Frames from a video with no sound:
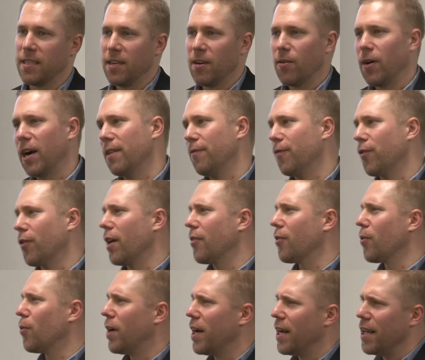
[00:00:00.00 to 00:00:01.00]
right? For
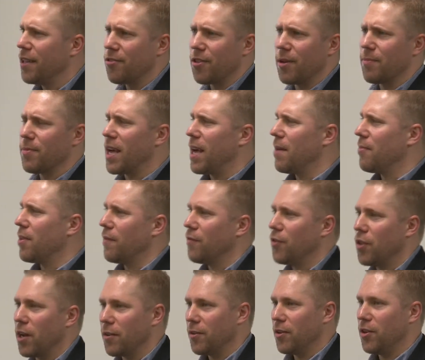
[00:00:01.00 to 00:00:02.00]
other ones, sometimes I've
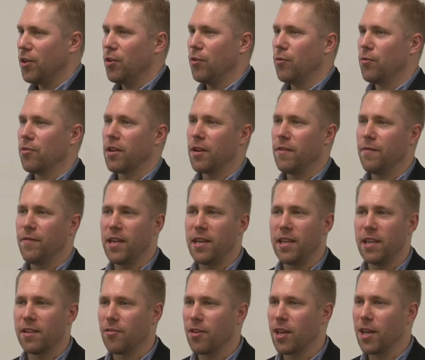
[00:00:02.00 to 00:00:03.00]
used
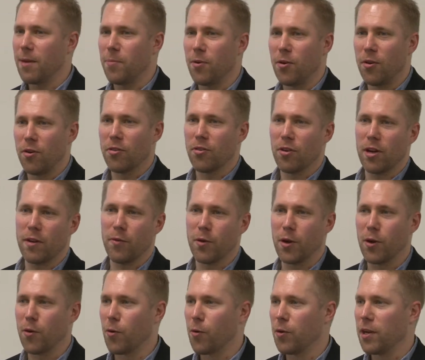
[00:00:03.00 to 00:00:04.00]
convenient samples, so I've
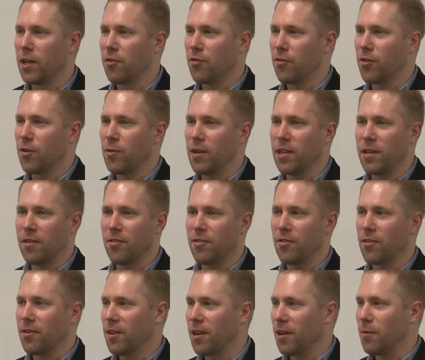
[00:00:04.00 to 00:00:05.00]
recruited
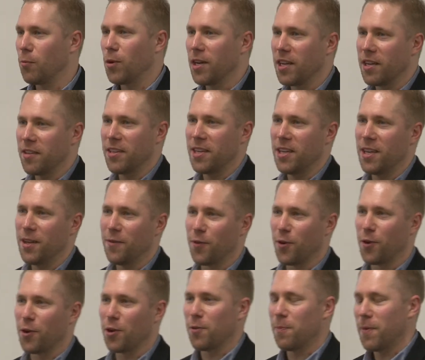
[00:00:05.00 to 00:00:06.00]
students unwittingly
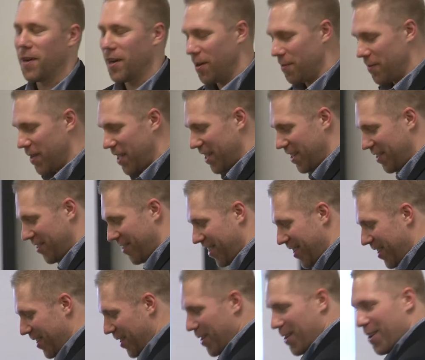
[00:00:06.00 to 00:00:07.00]
for experiments
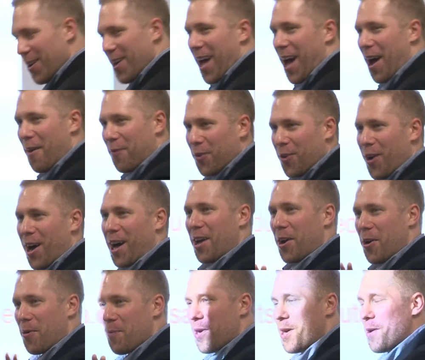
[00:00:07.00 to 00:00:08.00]
after
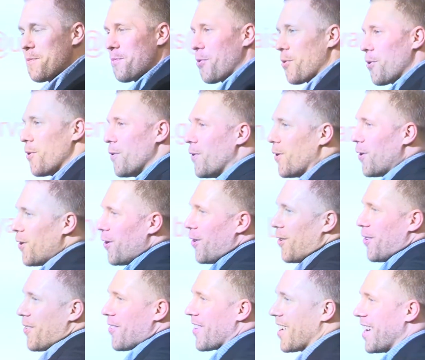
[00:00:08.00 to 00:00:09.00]
IRB
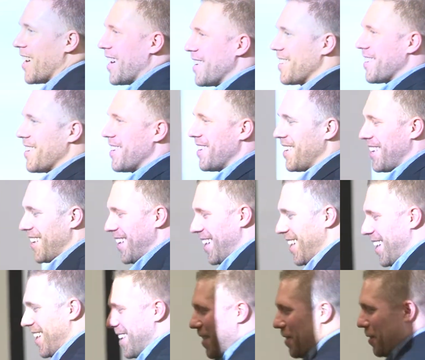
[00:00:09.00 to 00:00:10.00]
approval, right? And,
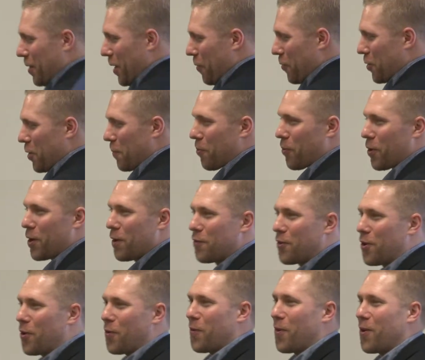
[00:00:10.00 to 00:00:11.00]
and they were debriefed,
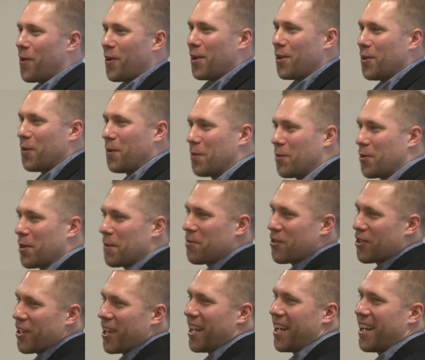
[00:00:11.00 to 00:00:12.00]
don't worry, no one was
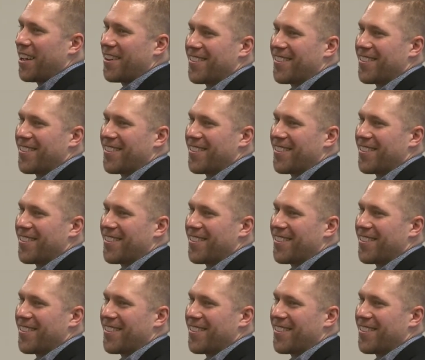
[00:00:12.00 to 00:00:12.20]
upset,